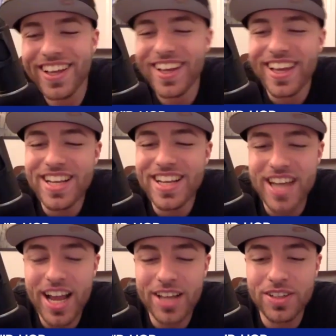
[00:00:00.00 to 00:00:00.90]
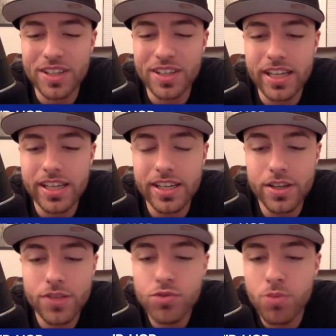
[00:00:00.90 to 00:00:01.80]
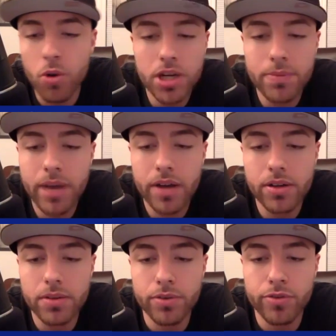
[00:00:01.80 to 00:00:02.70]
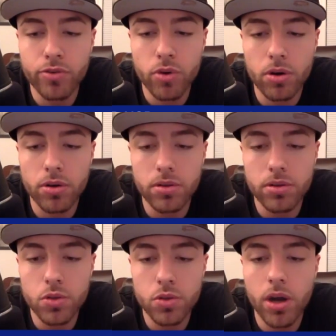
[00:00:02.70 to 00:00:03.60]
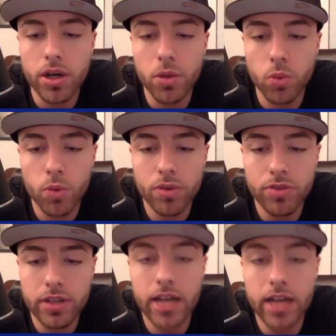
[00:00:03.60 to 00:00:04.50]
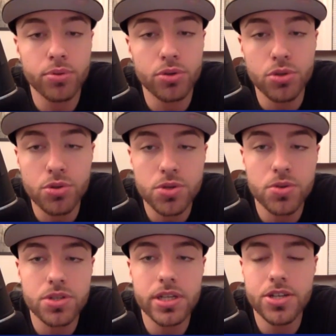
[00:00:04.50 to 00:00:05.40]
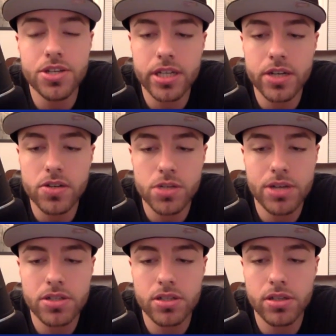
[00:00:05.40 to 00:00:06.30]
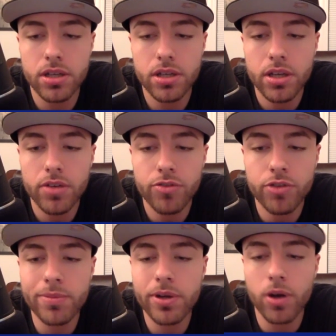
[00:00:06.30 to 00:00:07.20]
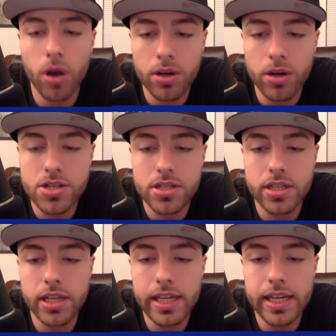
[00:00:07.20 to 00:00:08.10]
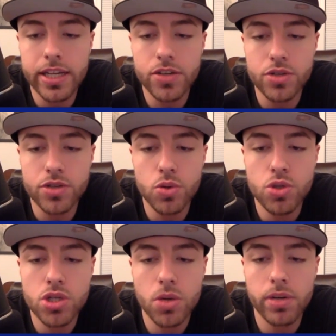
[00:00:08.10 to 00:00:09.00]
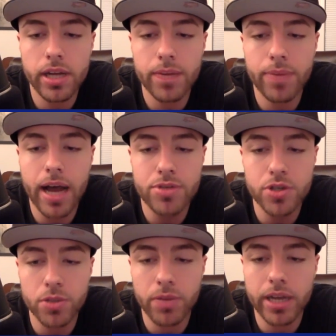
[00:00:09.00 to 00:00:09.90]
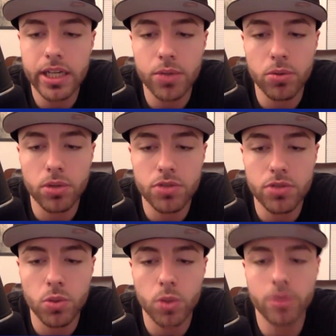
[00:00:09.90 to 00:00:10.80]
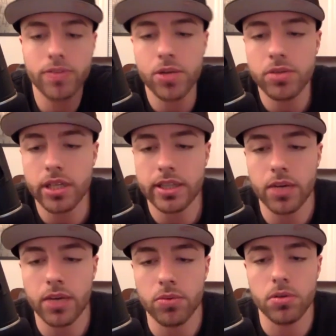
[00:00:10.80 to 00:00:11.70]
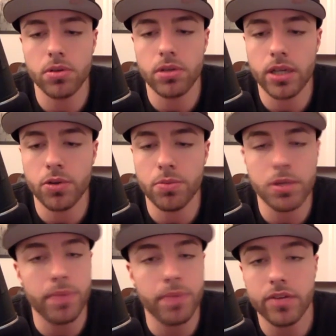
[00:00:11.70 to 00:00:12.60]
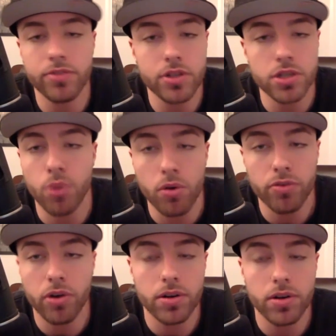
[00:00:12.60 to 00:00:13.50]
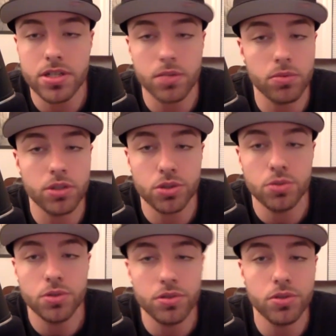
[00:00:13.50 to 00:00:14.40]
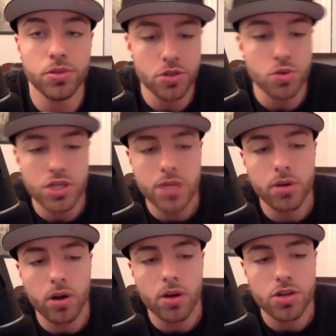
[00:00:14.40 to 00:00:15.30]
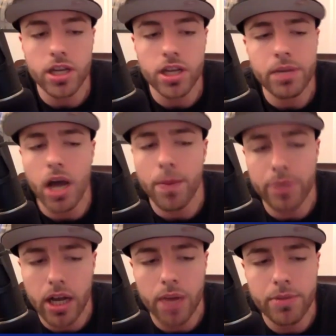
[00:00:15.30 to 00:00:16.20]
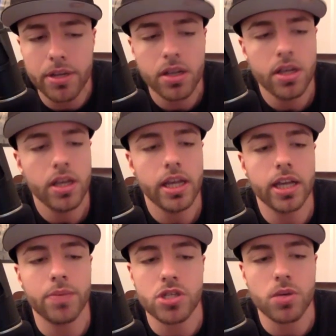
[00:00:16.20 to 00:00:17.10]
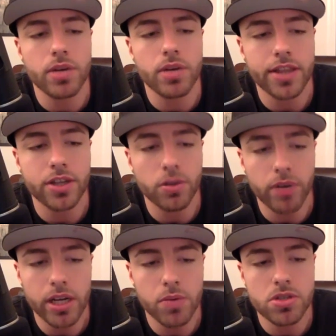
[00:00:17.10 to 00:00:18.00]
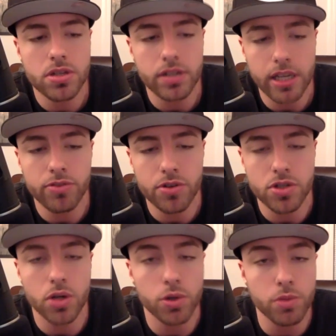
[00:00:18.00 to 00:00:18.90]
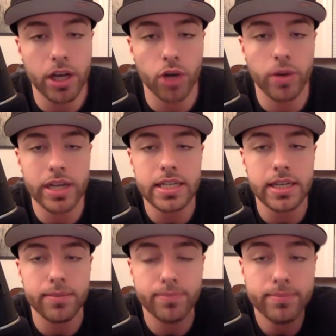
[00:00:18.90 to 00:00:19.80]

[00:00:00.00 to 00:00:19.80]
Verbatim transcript: Exactly. And you've spoken about it before. You want to work with a lot of producers and engineers, especially female artists in the industry. Who's someone that pops in your mind that you would love to work with, that you think that would, it would be a benefit to both artists, in which you see what an artist, it could be up and coming, it could be someone that's out there already. What's something that you feel as though you'd make a great team?